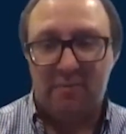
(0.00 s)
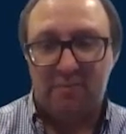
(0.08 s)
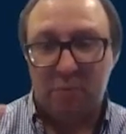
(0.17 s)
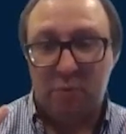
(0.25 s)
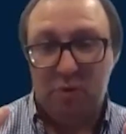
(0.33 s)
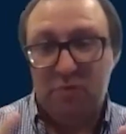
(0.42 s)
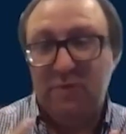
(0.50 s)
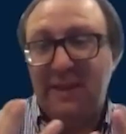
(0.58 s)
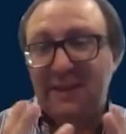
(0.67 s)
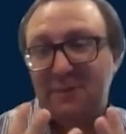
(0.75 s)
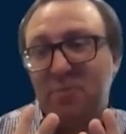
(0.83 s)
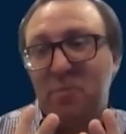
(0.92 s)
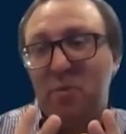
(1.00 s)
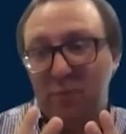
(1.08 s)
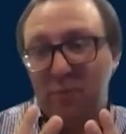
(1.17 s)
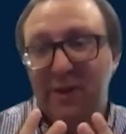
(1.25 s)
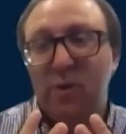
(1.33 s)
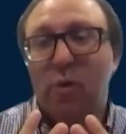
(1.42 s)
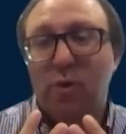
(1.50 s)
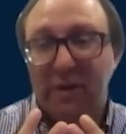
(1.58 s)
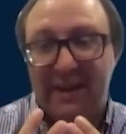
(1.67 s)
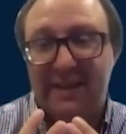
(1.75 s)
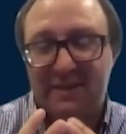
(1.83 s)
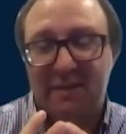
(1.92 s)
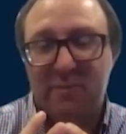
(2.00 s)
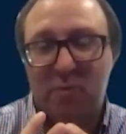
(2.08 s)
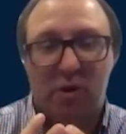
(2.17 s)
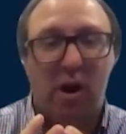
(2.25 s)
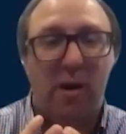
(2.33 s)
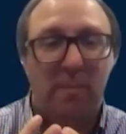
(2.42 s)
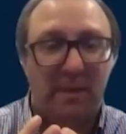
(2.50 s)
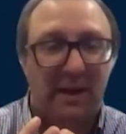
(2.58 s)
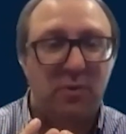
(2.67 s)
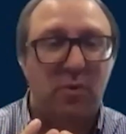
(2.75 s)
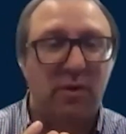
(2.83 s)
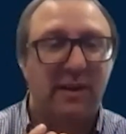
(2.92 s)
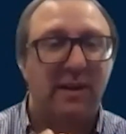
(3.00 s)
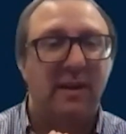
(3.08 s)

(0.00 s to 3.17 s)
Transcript: which really is more of what an organ is, a more complex organ.